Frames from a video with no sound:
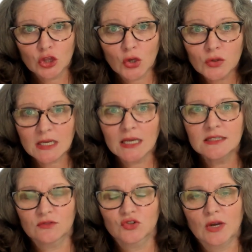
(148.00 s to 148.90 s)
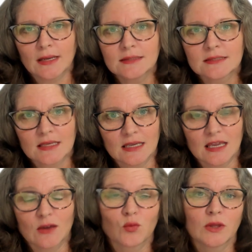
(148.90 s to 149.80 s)
those kinds of traits can
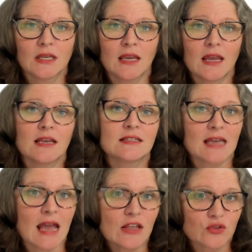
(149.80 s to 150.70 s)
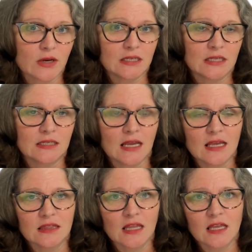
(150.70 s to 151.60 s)
get really exaggerated,
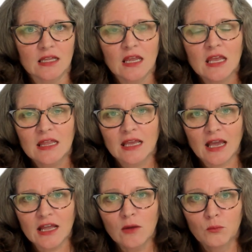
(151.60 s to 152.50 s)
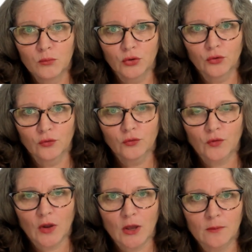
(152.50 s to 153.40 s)
and then they kind of move
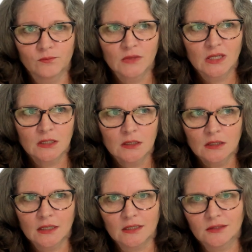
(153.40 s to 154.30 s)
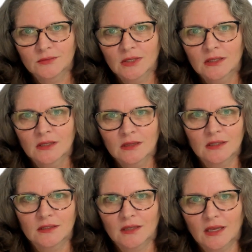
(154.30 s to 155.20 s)
from like
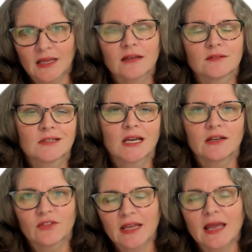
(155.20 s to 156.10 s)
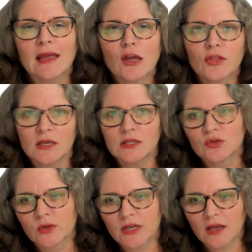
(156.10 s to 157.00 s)
the kind of like a healthy
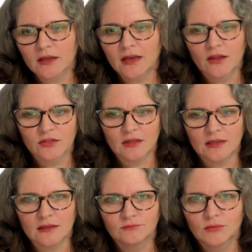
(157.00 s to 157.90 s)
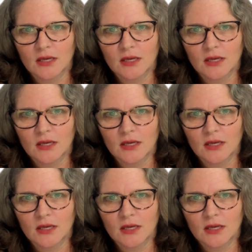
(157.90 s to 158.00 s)
to a non-healthy